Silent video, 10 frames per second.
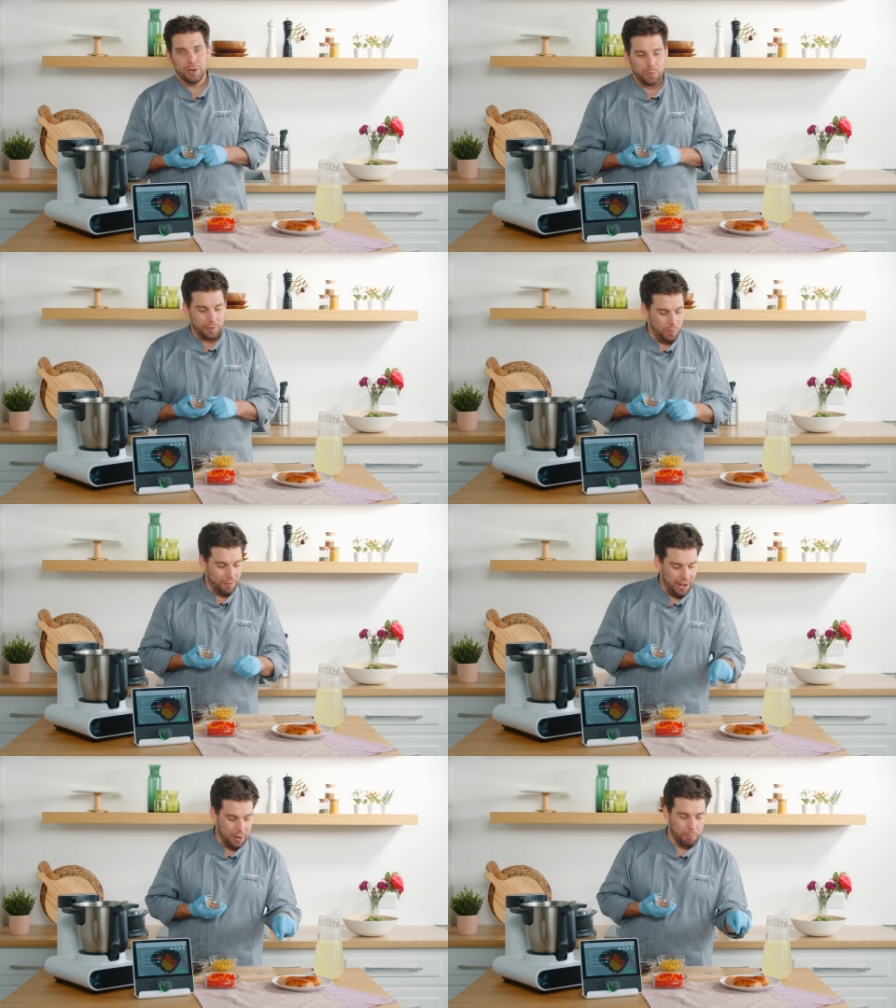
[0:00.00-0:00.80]

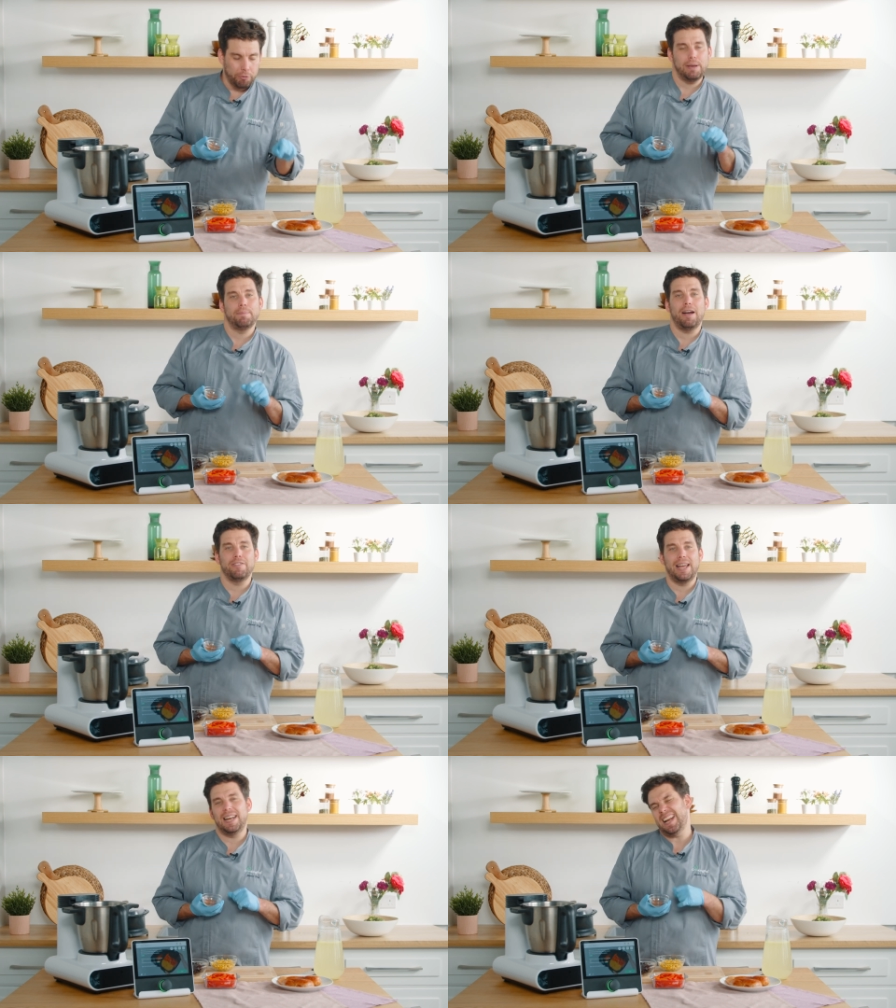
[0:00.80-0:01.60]
we've kind of
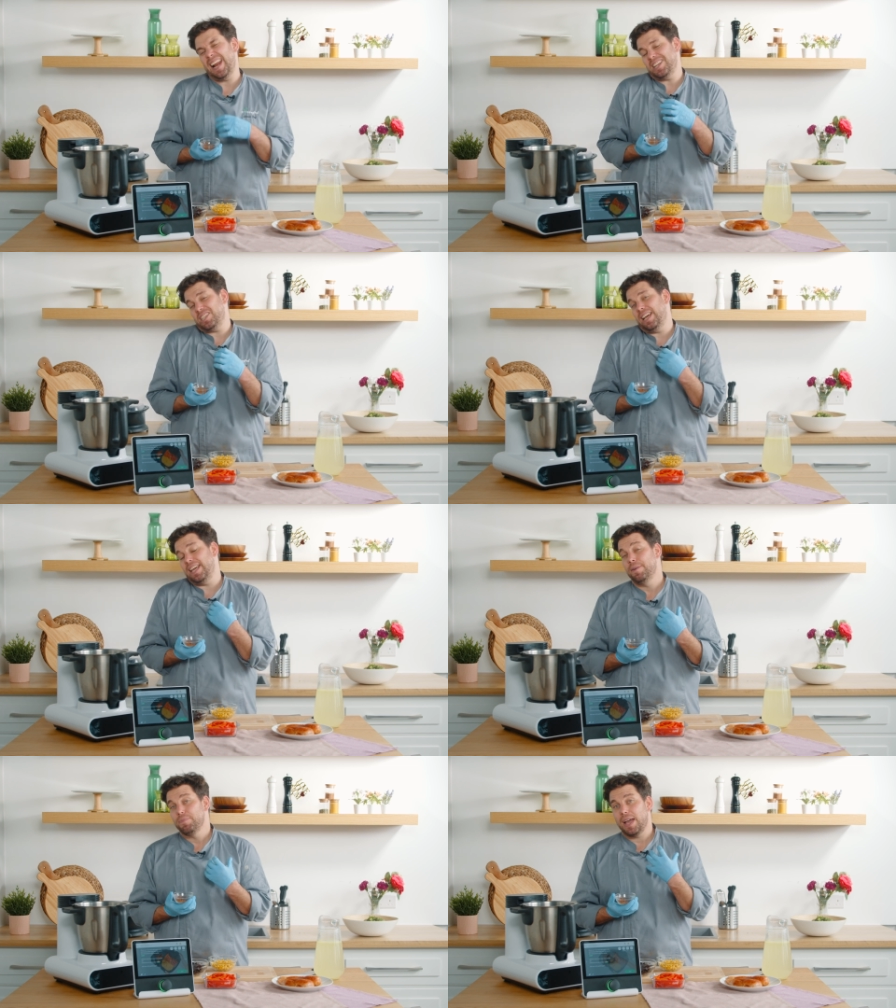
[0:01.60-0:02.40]
pre-marinated. And
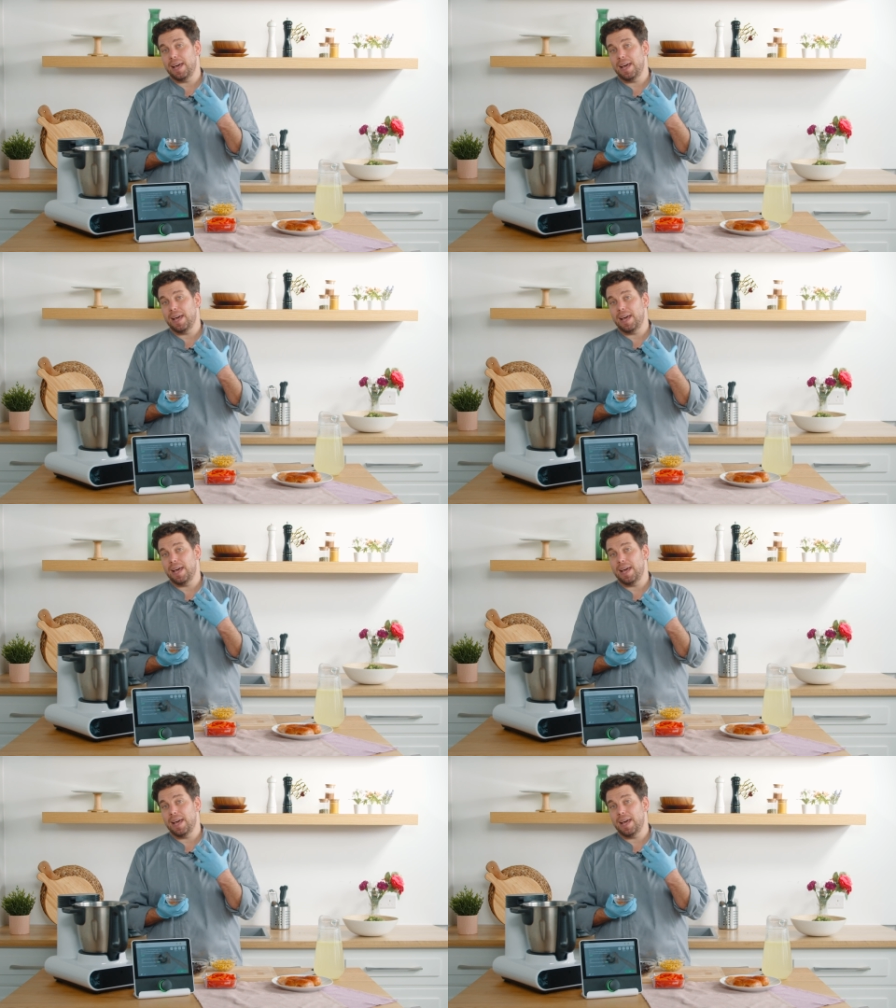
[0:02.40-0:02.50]
actually,